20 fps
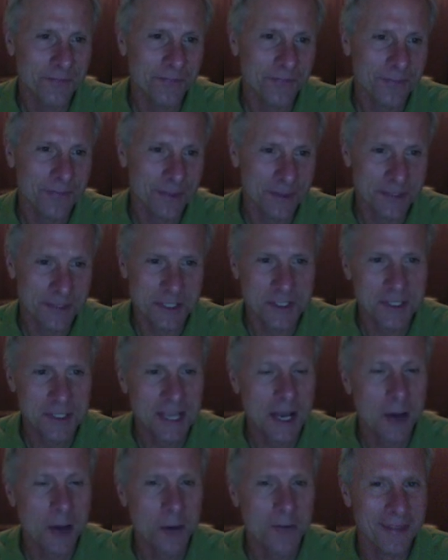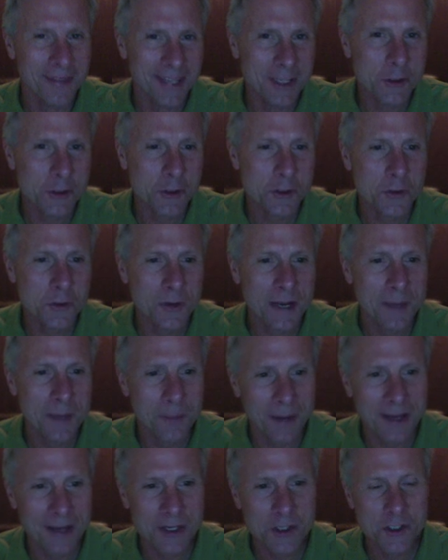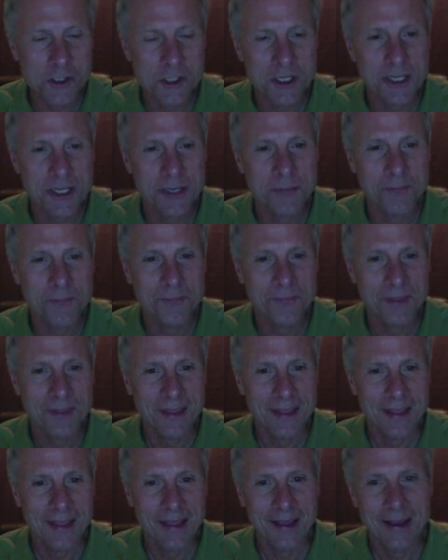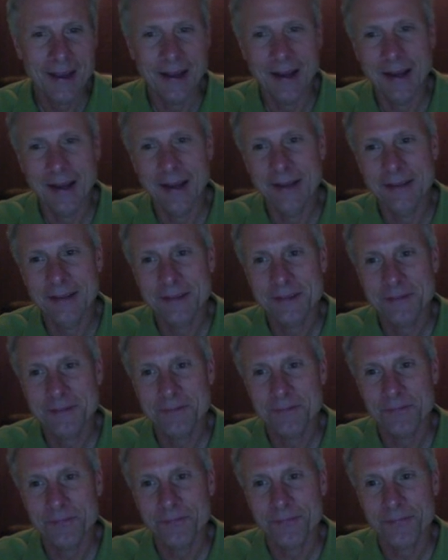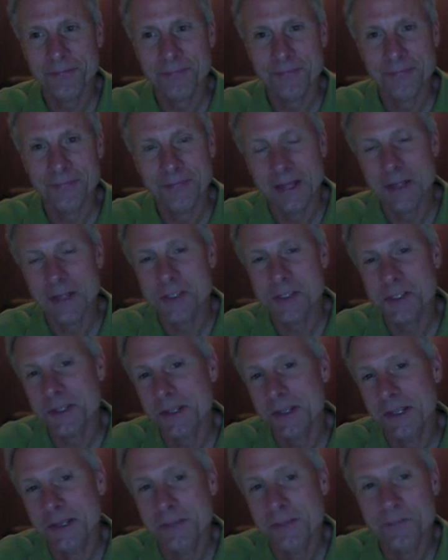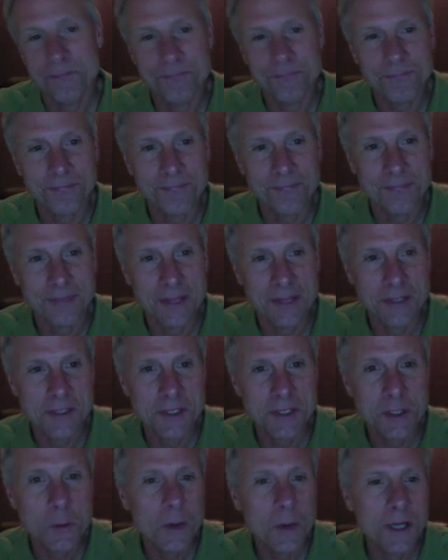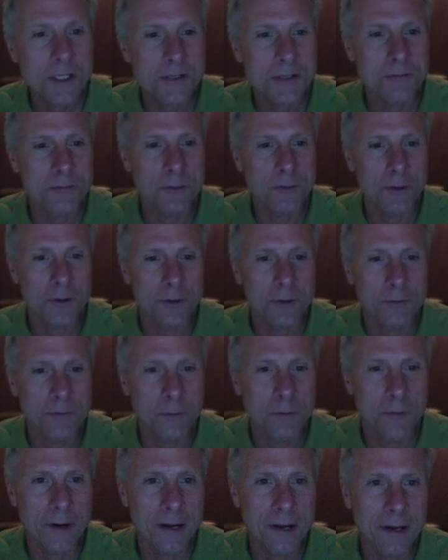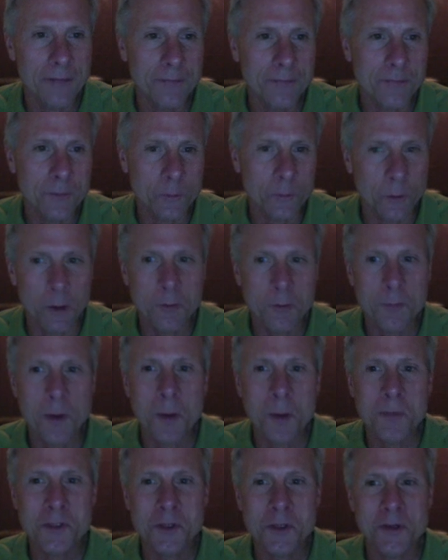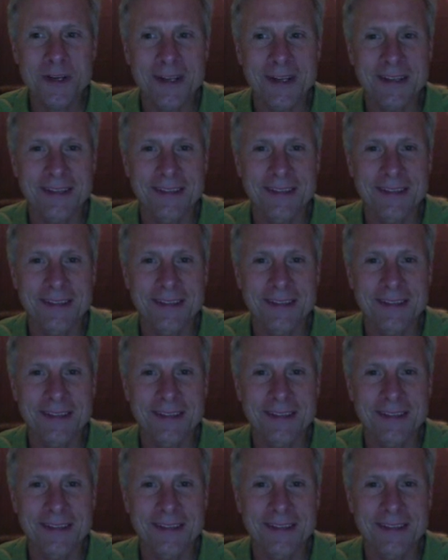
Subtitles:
the discount or the interest rate minus G, and that's the equation for a growth perpetuity.